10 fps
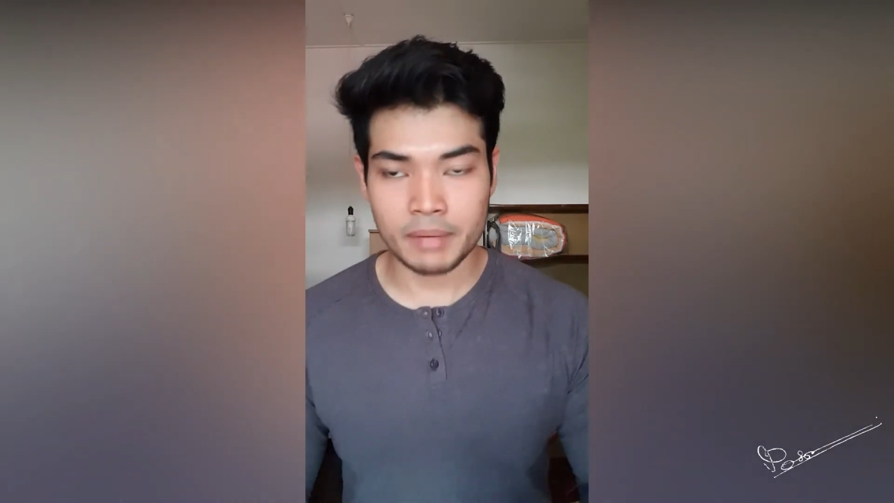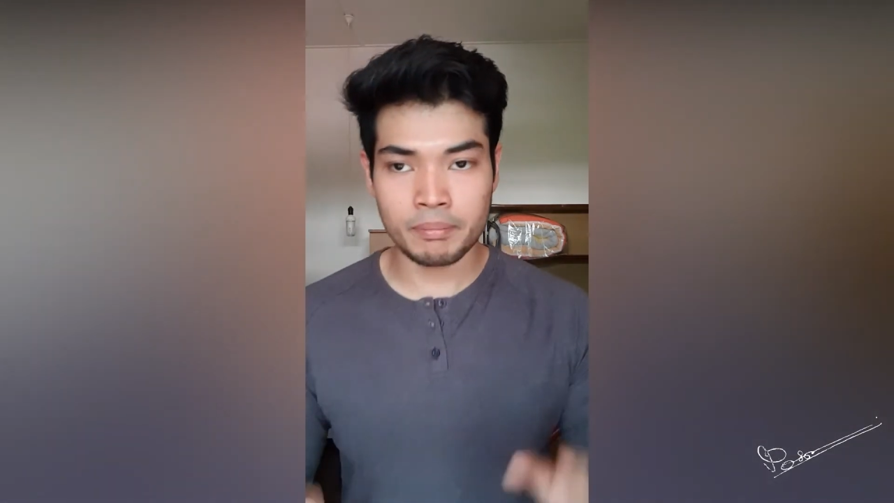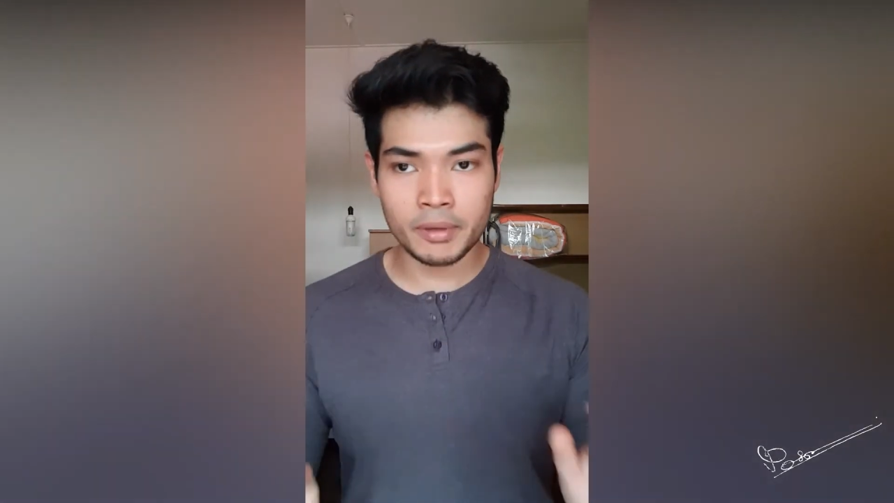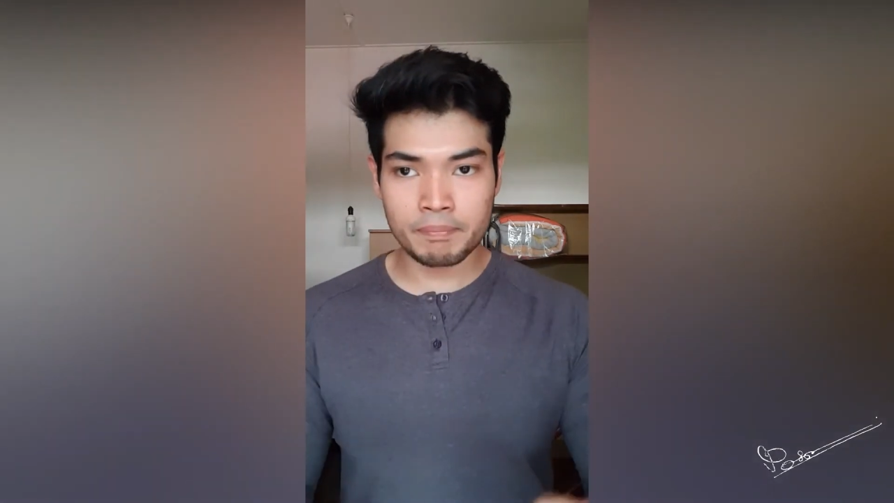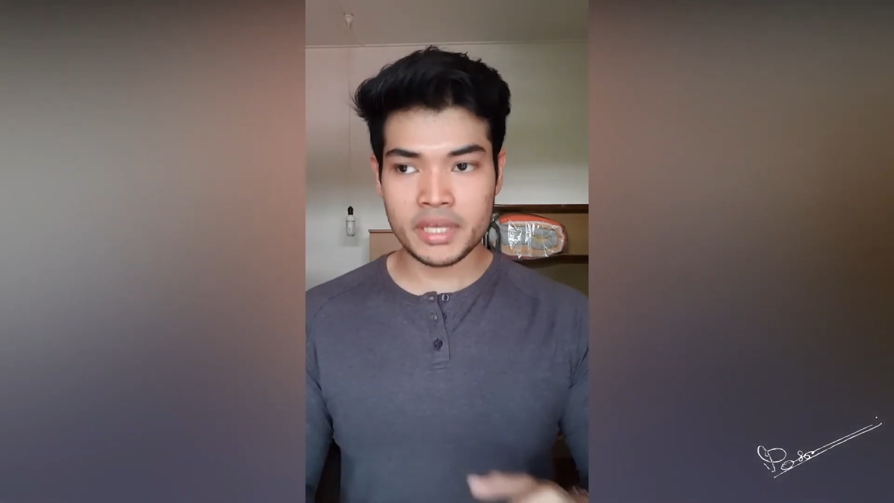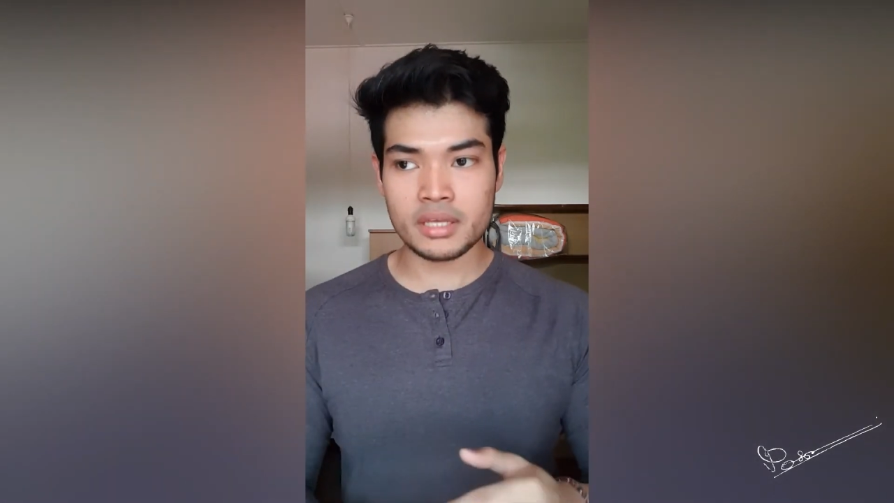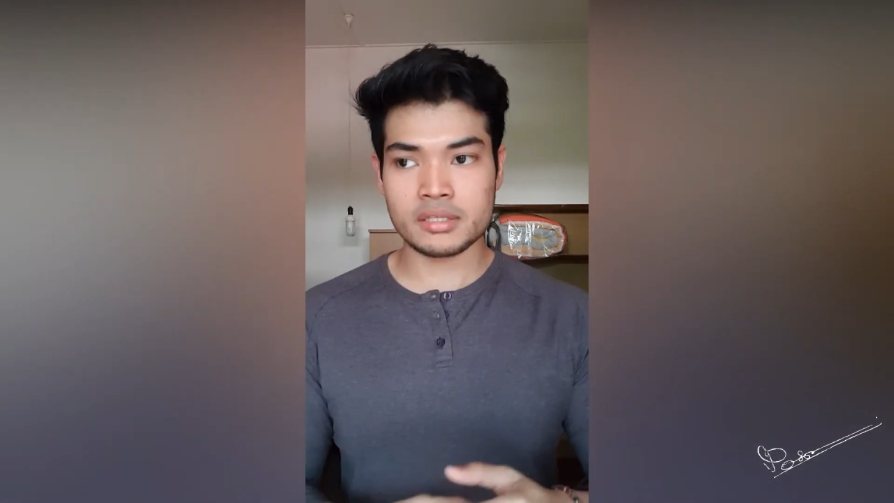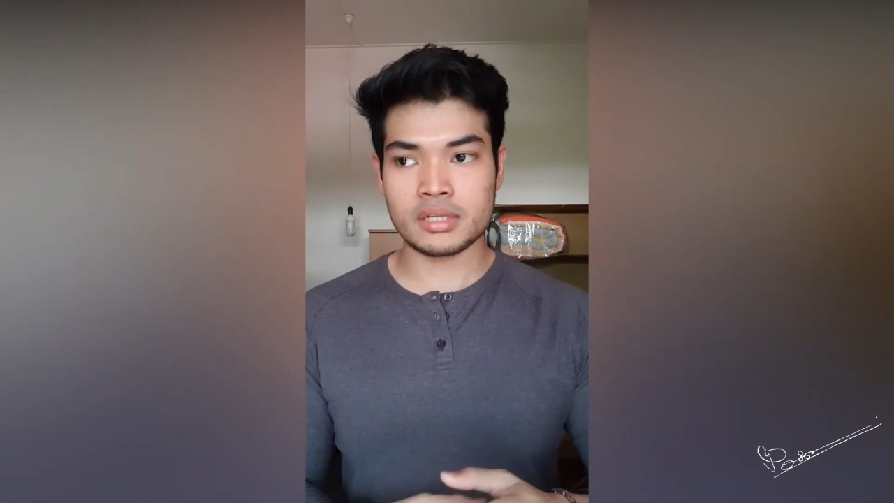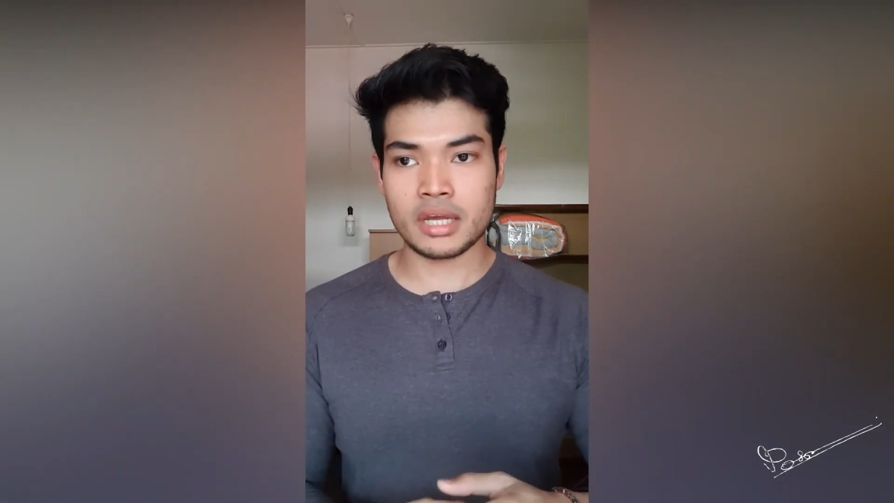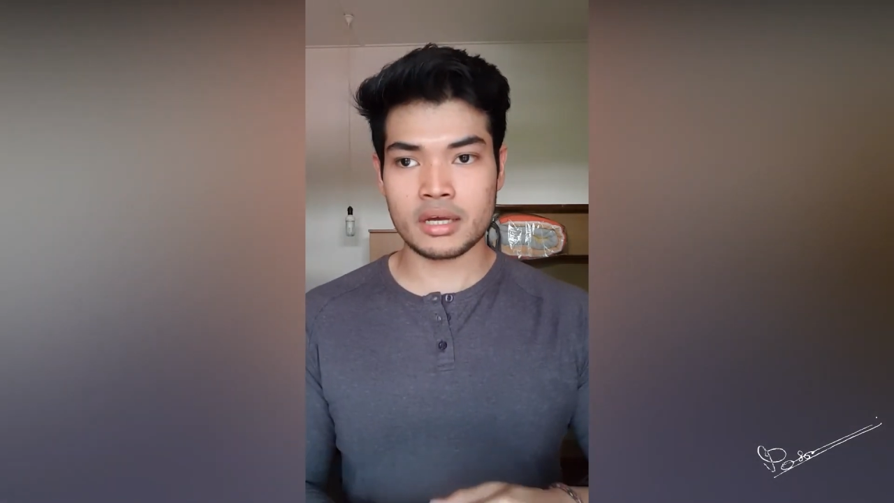A burpee
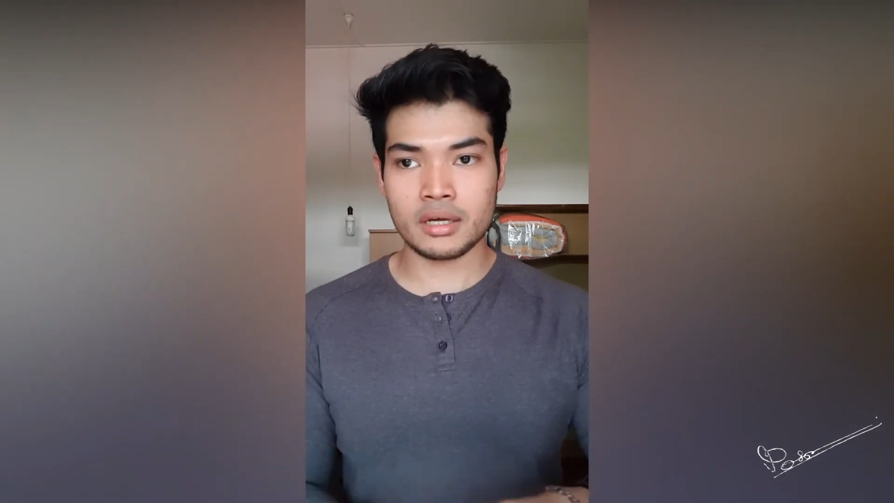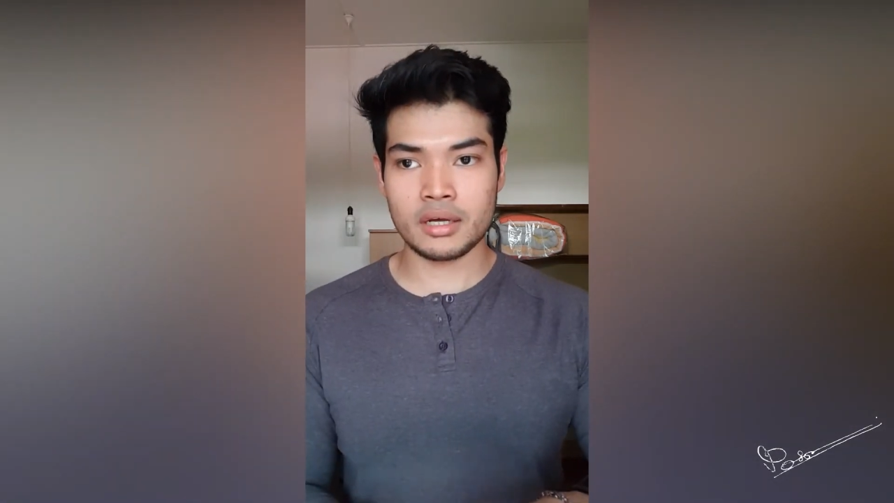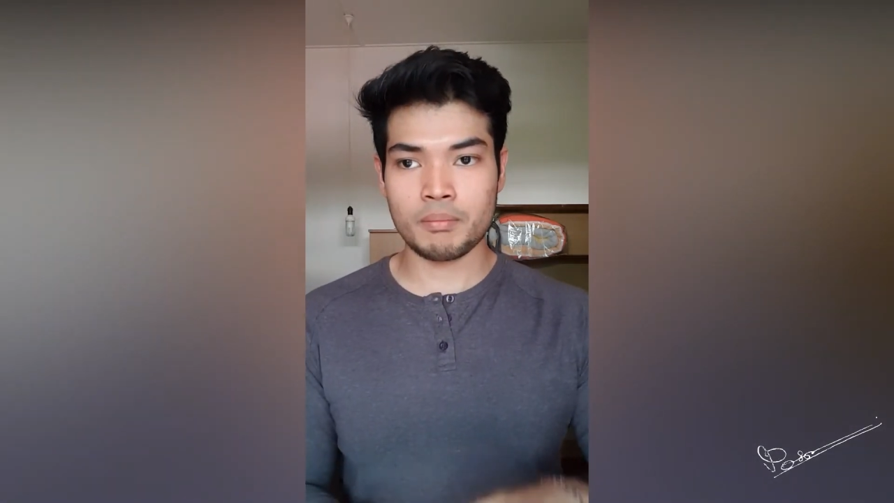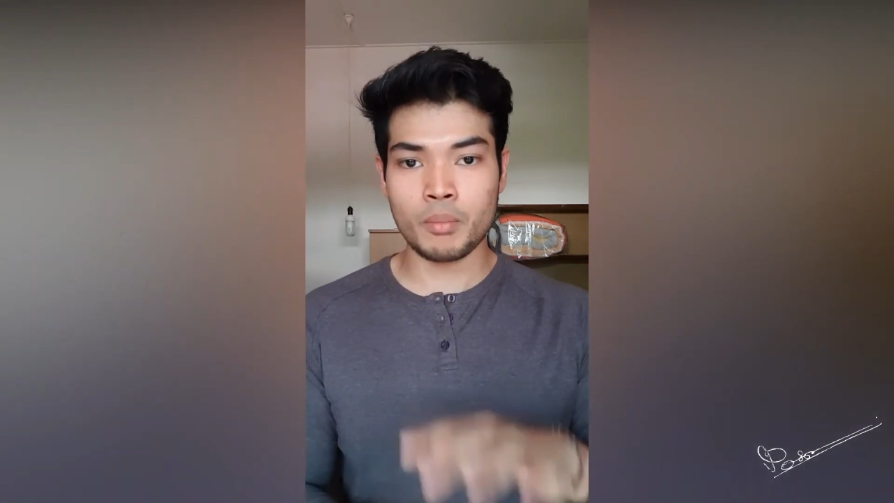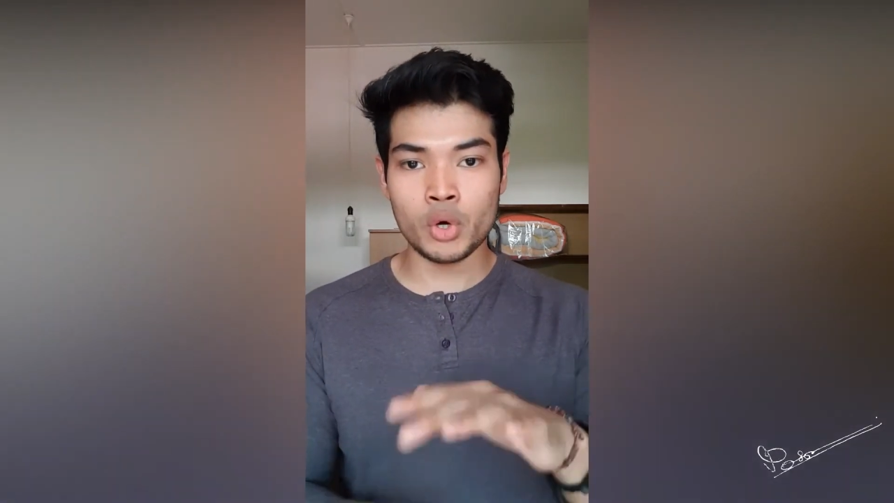is like a